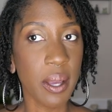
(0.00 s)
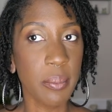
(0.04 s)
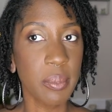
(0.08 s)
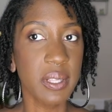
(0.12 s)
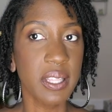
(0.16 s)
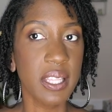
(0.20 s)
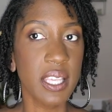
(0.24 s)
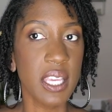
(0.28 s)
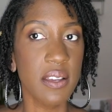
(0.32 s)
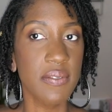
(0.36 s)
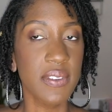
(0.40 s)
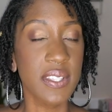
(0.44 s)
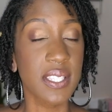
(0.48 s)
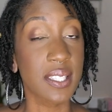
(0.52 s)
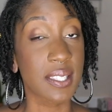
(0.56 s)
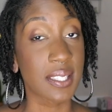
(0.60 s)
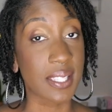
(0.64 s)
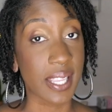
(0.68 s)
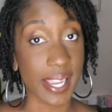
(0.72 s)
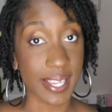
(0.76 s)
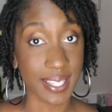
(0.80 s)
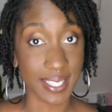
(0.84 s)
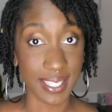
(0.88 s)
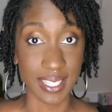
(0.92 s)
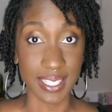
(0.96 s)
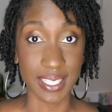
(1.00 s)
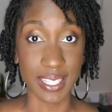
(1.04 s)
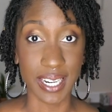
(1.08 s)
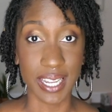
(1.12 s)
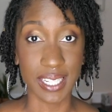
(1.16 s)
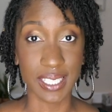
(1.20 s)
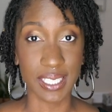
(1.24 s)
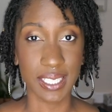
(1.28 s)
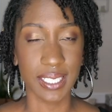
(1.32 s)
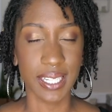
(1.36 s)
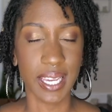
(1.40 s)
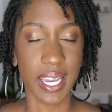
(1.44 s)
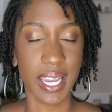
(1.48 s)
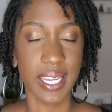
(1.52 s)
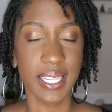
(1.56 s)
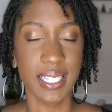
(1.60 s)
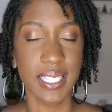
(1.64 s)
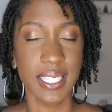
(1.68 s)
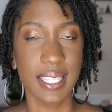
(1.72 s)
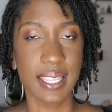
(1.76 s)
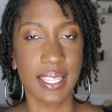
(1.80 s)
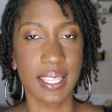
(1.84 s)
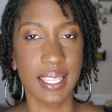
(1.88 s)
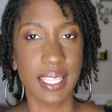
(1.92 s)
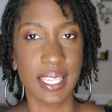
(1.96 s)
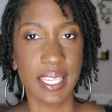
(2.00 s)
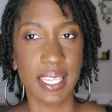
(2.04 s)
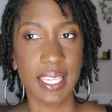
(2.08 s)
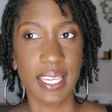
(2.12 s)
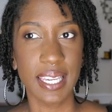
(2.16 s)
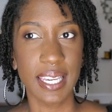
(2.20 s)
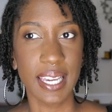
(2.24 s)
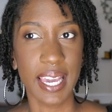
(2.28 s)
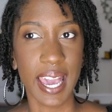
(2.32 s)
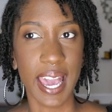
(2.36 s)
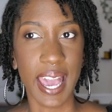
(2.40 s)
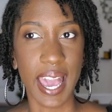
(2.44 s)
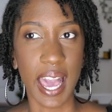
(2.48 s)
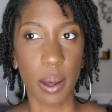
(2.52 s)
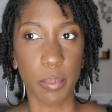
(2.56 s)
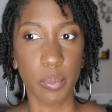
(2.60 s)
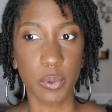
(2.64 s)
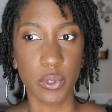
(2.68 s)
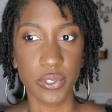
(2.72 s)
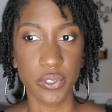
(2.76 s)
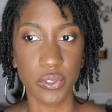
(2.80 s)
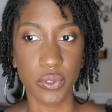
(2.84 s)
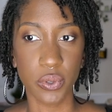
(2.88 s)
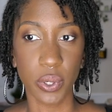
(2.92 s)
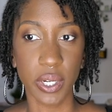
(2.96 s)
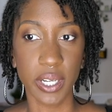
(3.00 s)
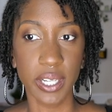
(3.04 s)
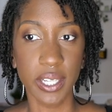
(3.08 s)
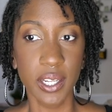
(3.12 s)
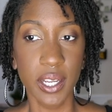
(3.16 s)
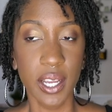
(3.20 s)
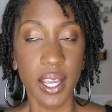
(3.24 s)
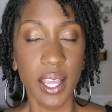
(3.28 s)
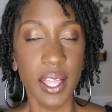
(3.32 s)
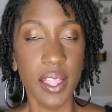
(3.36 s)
believe it's $19.99 in the Apple Store.